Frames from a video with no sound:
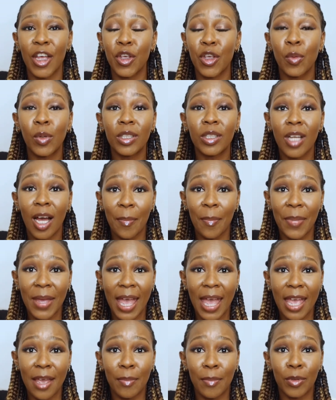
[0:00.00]
You will not
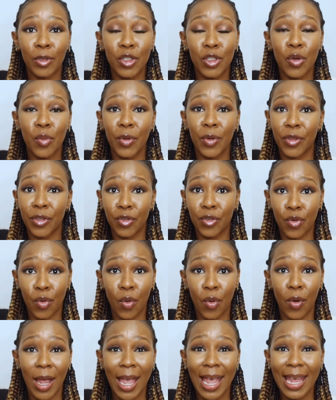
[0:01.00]
be able to
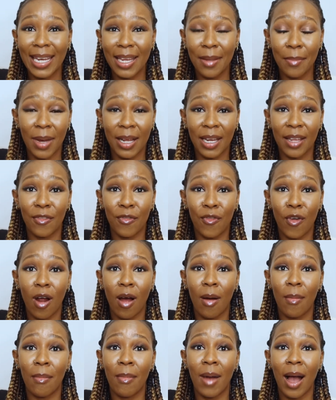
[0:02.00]
withdraw any money
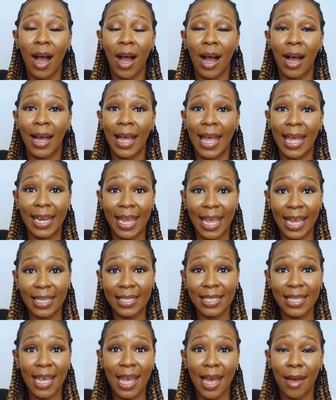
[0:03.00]
from an
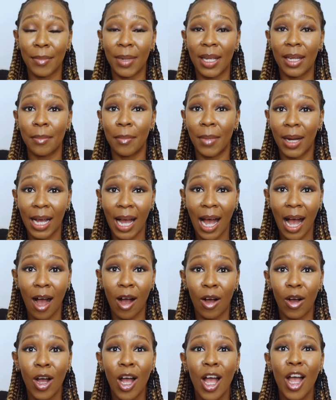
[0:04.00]
ATM in
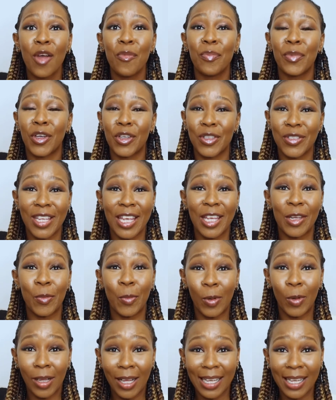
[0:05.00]
Macau because it
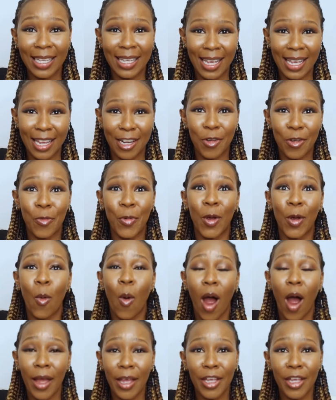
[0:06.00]
will again
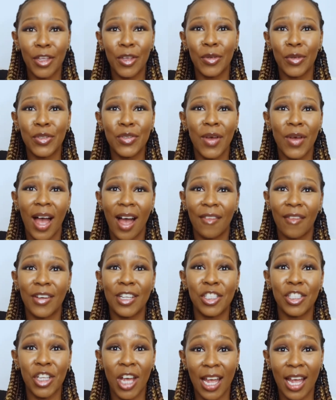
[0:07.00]
require you to have
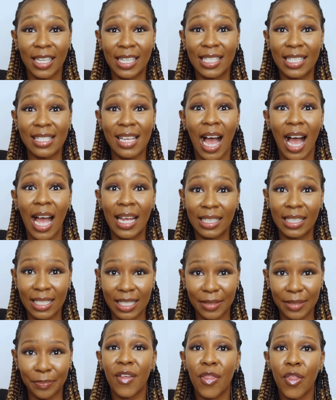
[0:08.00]
a Chinese
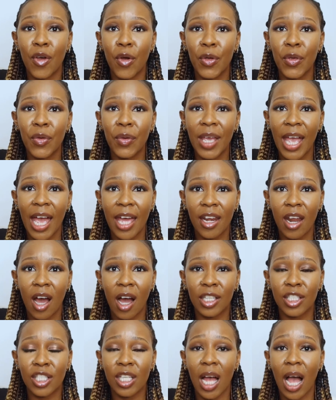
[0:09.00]
ID. Even though you
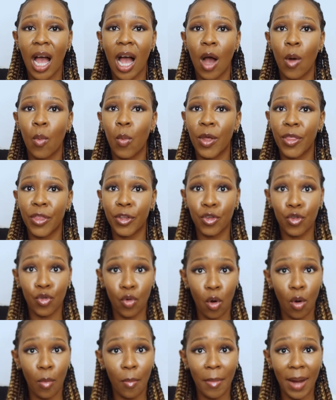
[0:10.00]
cannot
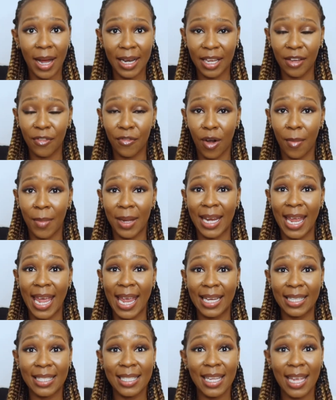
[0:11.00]
withdraw money from an
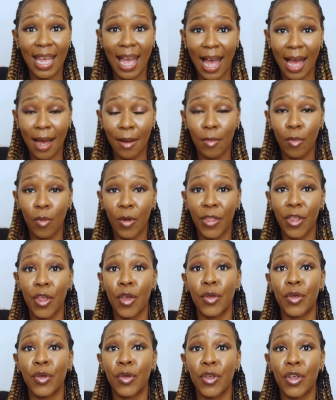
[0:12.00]
ATM with
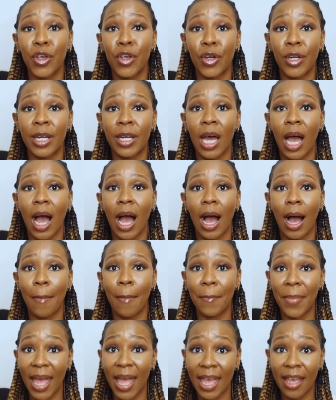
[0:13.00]
your
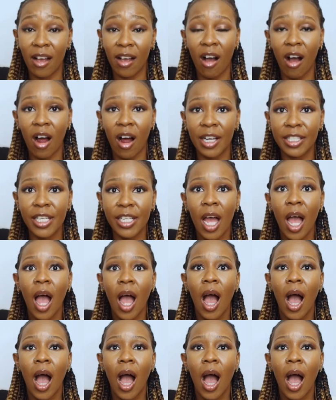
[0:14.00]
UnionPay card,